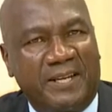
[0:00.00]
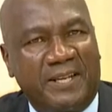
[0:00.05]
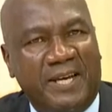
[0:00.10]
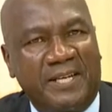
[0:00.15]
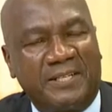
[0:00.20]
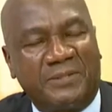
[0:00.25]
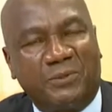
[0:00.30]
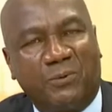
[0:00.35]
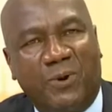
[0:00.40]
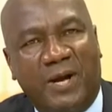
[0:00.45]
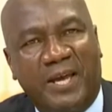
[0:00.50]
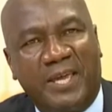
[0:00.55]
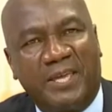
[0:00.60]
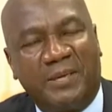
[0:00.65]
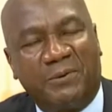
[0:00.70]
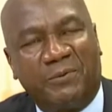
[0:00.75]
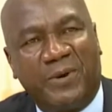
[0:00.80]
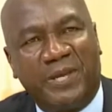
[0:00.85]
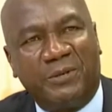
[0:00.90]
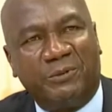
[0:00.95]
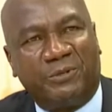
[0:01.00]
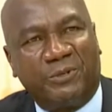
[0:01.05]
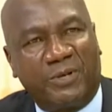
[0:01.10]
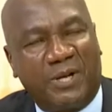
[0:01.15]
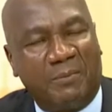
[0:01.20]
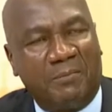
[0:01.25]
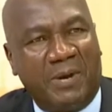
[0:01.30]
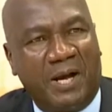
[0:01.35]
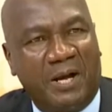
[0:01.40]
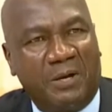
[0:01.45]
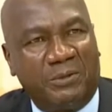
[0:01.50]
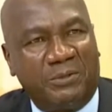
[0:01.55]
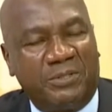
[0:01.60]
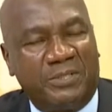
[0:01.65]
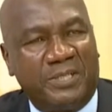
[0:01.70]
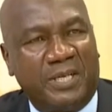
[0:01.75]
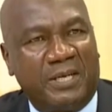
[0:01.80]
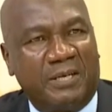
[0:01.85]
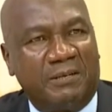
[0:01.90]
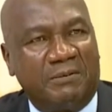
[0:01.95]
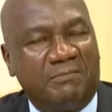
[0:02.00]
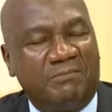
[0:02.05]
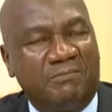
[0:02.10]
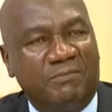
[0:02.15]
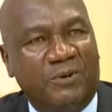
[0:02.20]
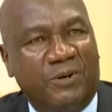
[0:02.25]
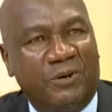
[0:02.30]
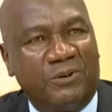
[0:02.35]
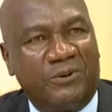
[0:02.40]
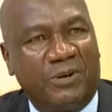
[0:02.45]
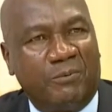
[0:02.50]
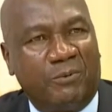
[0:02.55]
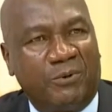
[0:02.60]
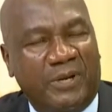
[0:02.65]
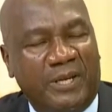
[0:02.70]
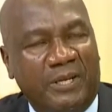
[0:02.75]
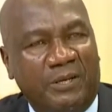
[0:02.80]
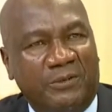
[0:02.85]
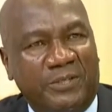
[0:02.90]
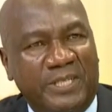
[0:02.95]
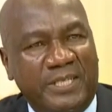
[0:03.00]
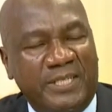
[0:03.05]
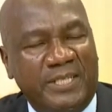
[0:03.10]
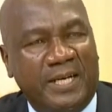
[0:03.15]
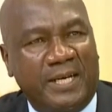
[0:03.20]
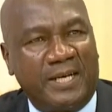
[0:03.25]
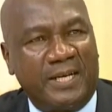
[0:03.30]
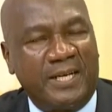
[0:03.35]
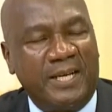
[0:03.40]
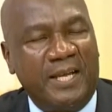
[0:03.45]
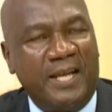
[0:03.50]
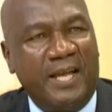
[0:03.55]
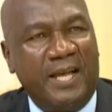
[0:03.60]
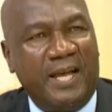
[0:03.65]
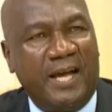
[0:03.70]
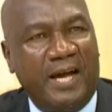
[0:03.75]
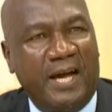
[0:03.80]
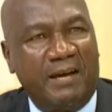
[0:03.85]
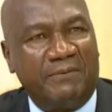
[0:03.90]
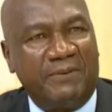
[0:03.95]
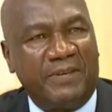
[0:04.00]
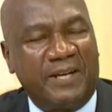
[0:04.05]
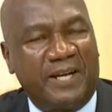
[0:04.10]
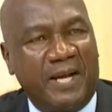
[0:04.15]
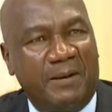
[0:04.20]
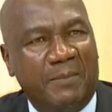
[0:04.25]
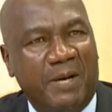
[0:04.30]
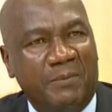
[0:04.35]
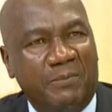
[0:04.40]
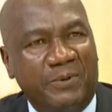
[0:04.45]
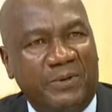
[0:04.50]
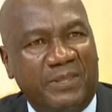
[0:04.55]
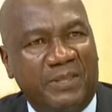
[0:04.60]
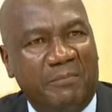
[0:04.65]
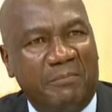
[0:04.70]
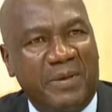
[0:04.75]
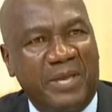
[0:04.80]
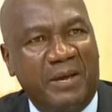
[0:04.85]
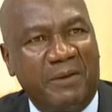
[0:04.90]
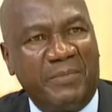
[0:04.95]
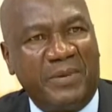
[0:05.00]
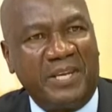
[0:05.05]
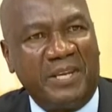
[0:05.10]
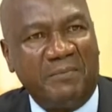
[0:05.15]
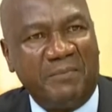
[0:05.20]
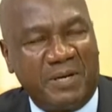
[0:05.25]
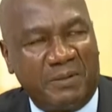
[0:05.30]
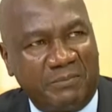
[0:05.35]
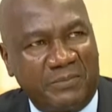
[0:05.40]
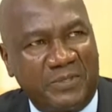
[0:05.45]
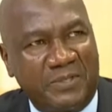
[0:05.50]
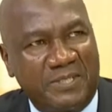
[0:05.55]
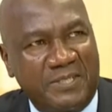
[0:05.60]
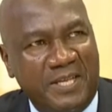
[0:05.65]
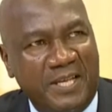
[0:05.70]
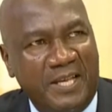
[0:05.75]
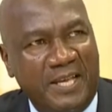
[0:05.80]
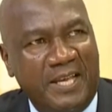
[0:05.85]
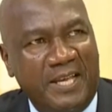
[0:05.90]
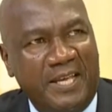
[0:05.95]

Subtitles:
And that's why when you talk about Honorable Raila Odinga having come up with the bare minimums,